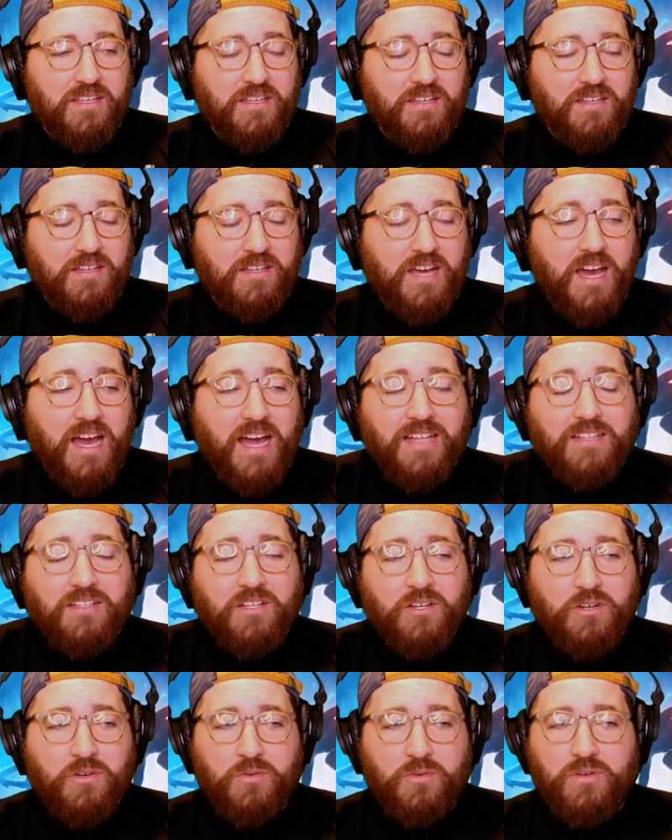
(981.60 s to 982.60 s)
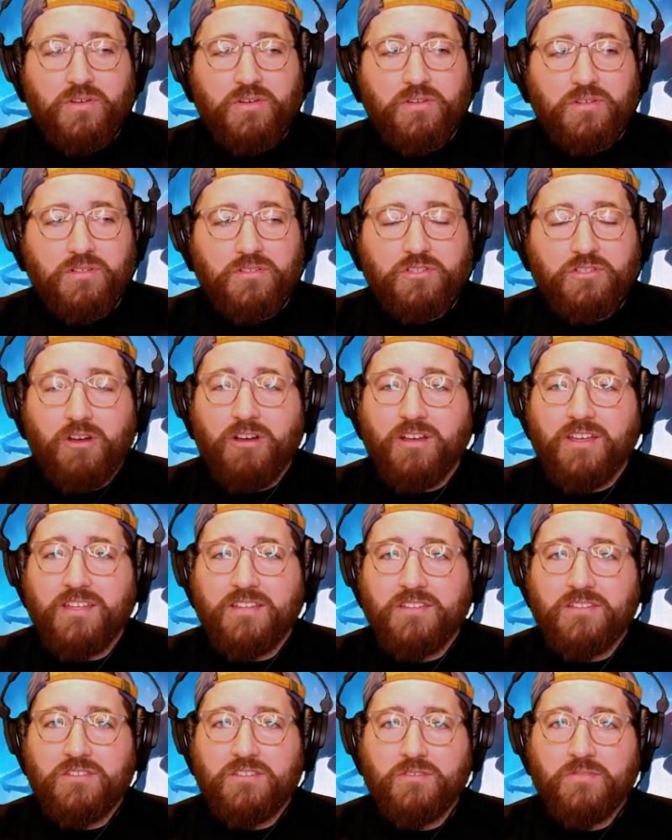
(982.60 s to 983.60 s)
Kylo
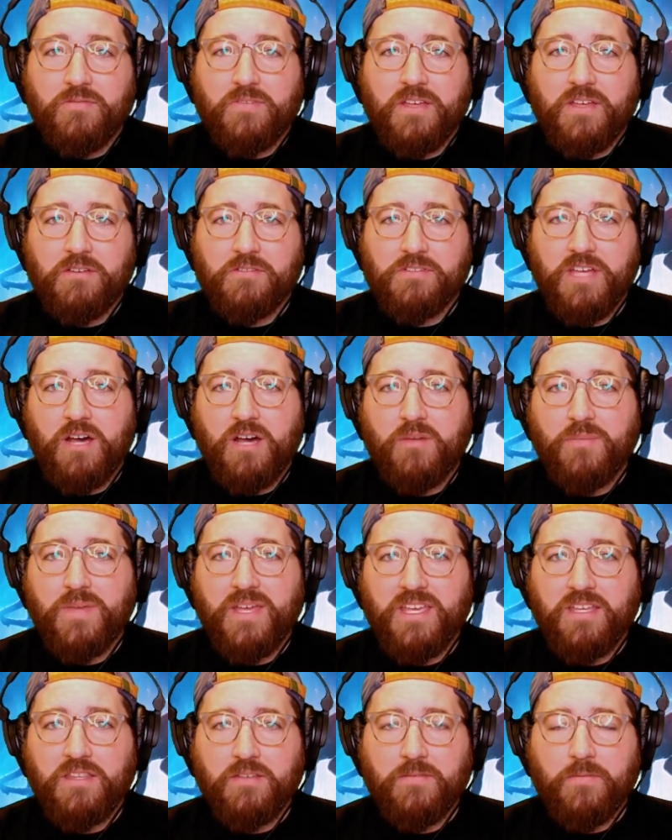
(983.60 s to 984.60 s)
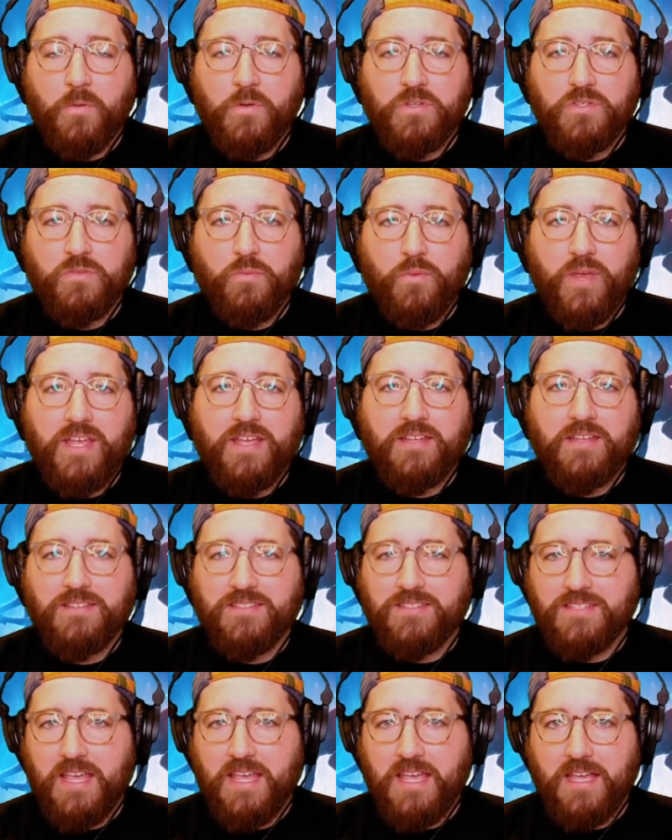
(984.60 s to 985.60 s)
talking to Vader's helmet in The Force Awakens
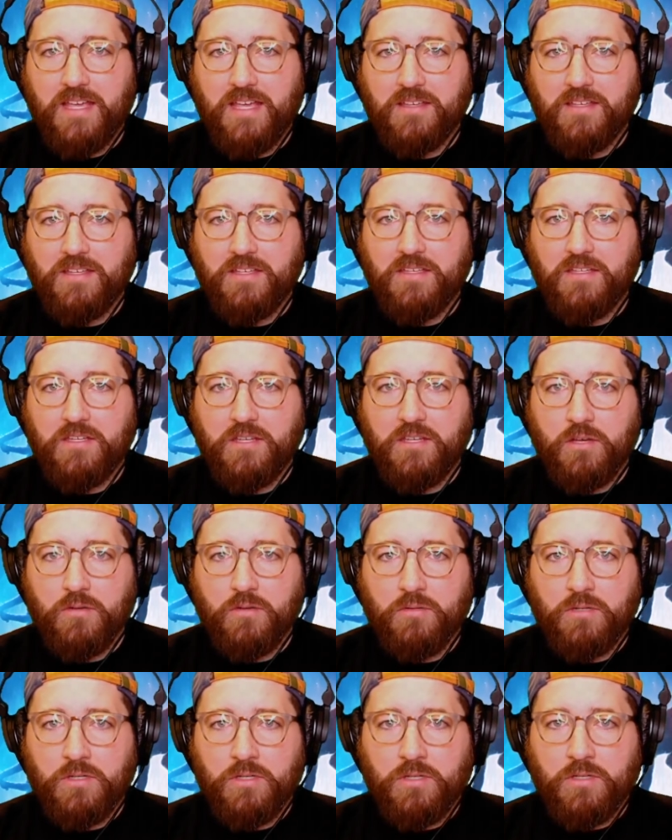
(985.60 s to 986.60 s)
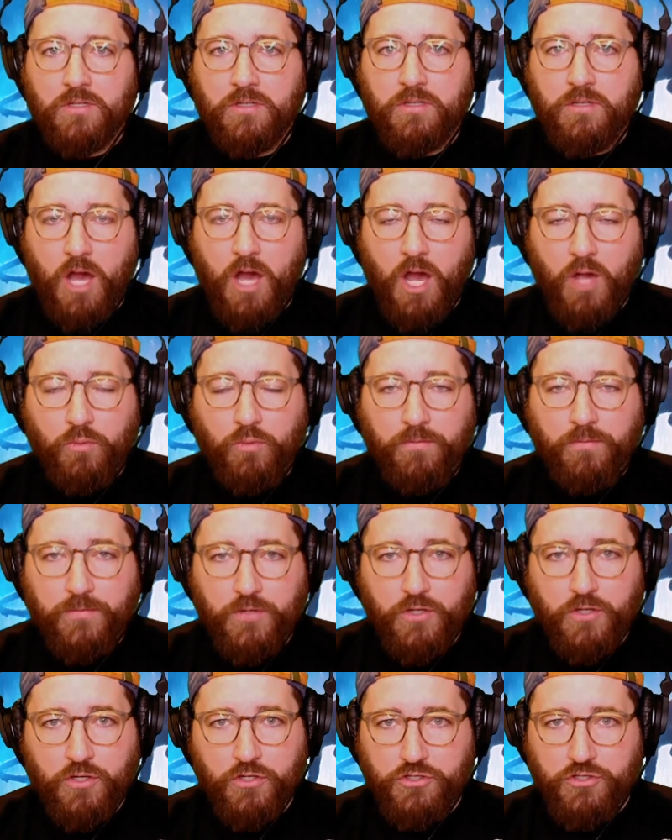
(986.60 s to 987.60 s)
saying, I will
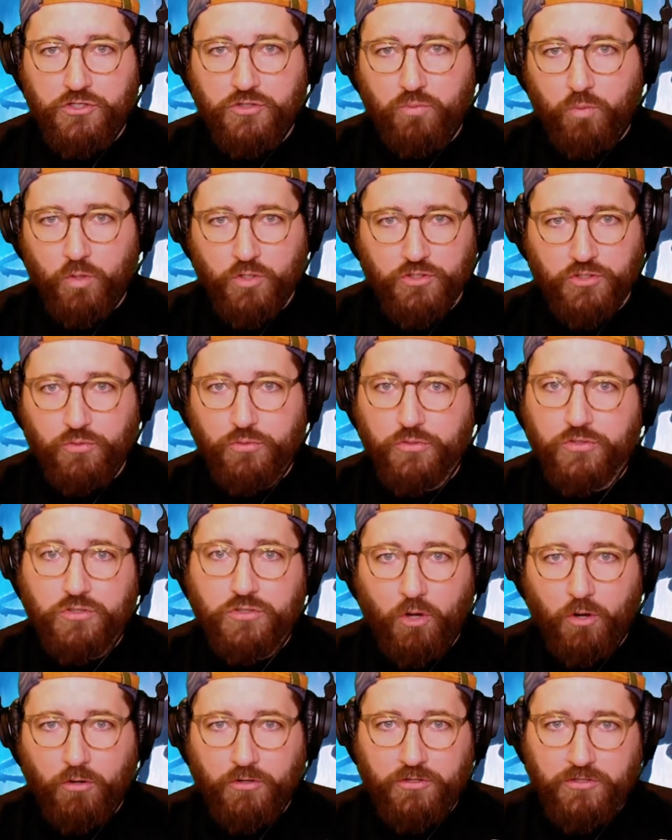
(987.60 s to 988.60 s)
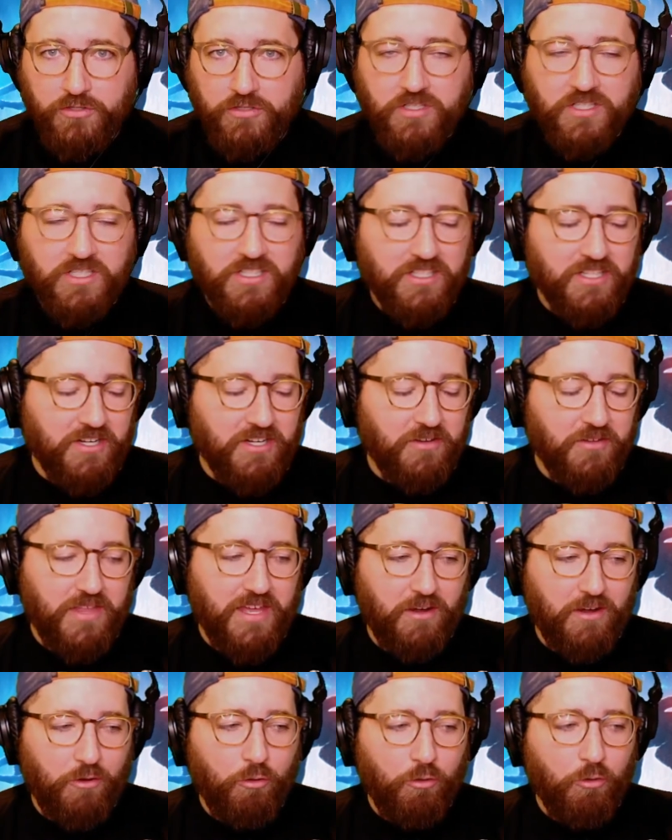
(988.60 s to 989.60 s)
finish what you started.
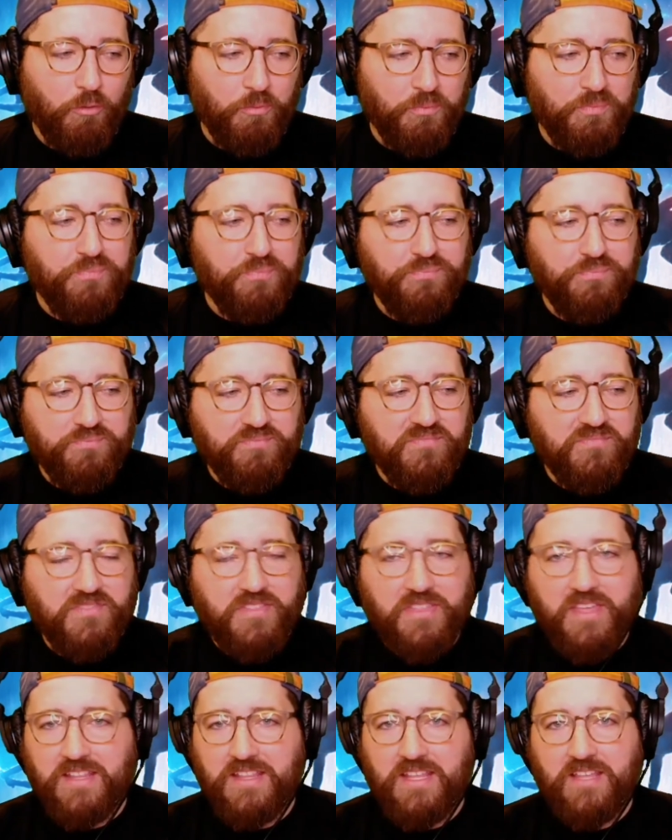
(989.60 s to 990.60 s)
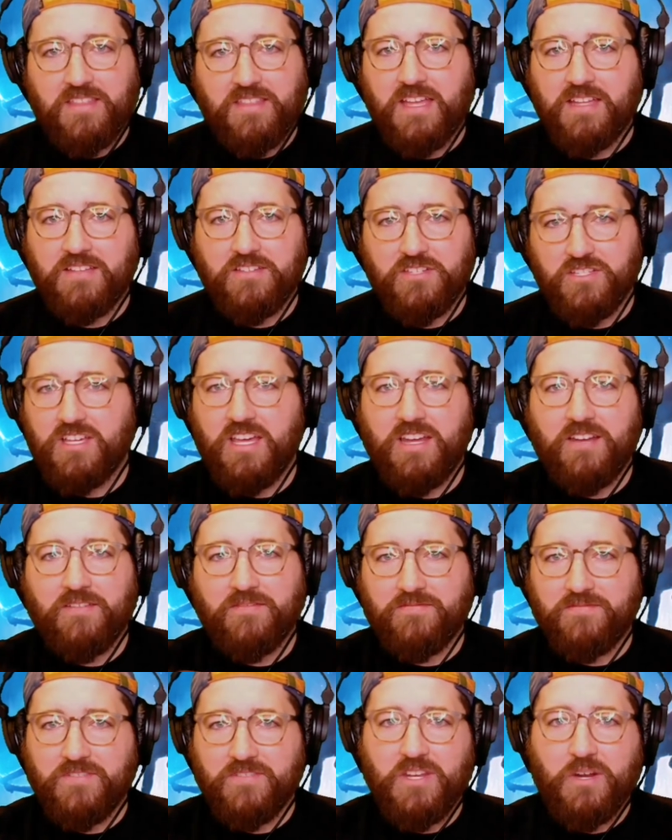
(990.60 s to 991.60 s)
That whole thing that just kind
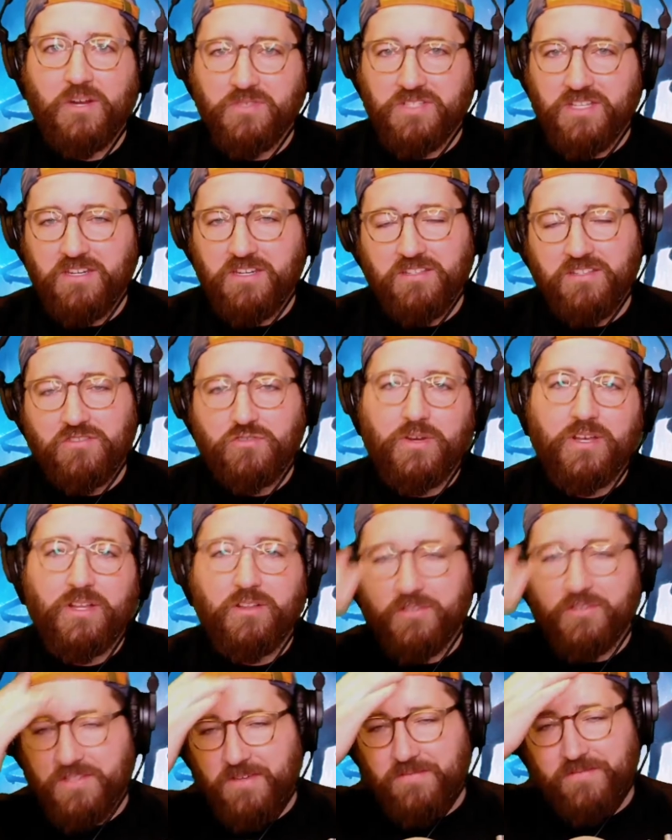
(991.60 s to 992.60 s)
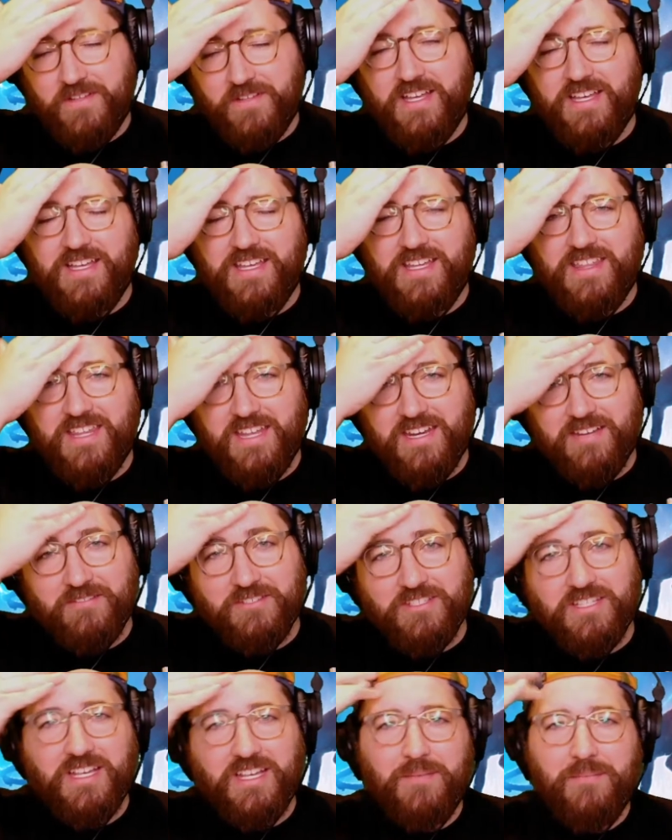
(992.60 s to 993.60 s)
of, was in the trailers, I feel like, and then it
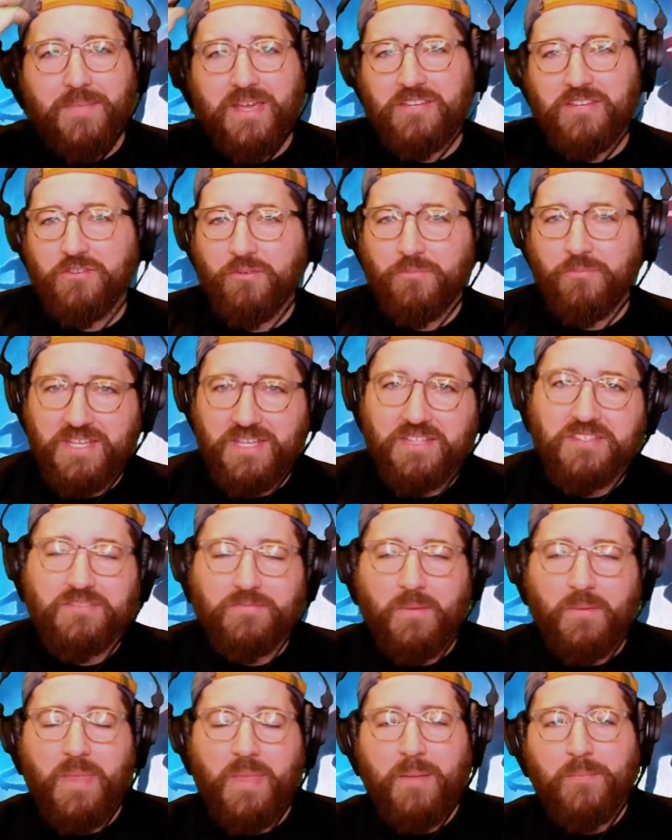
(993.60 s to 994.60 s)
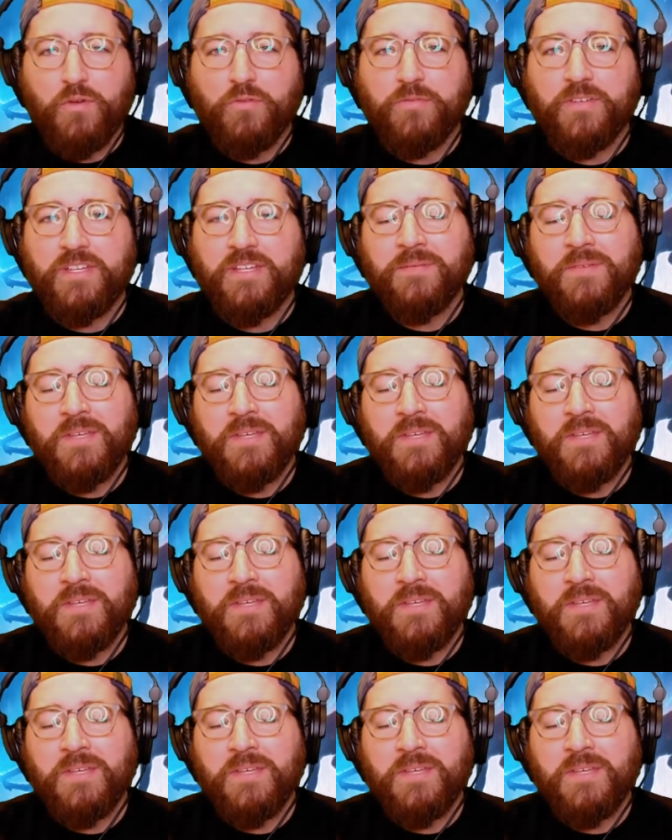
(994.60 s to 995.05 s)
was like a major piece from that movie.